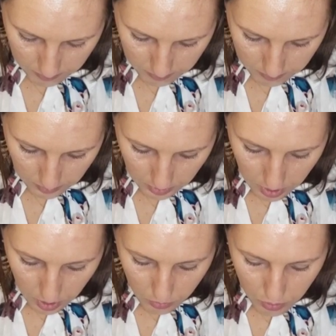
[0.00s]

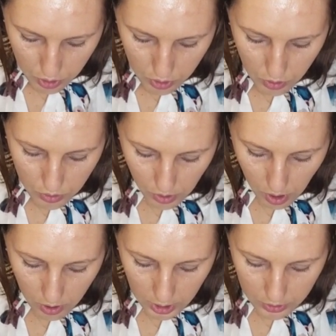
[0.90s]
reduce all hydraulic
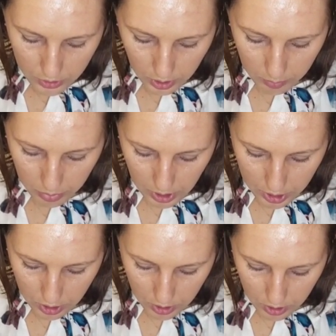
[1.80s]
pressure,
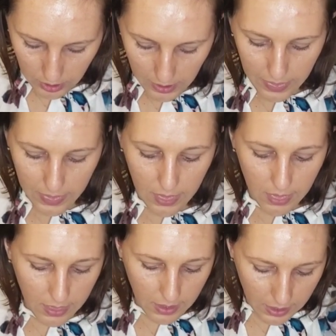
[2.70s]
then
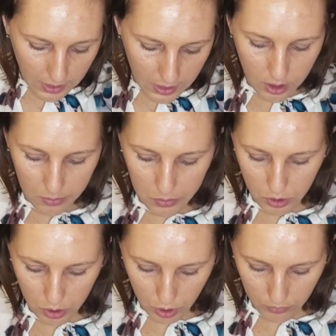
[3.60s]
observe the
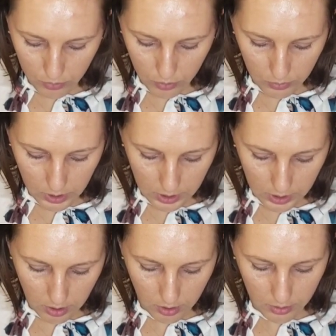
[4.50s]
reading on the
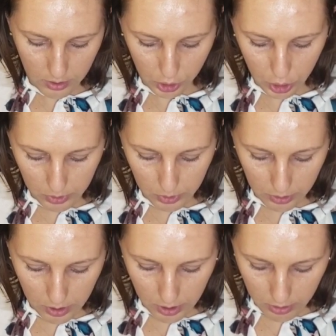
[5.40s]
accumulator air
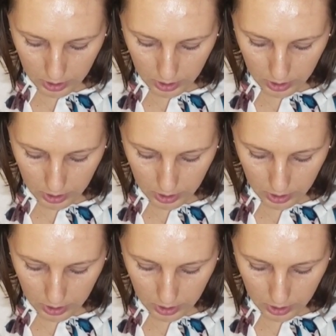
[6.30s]
gauge.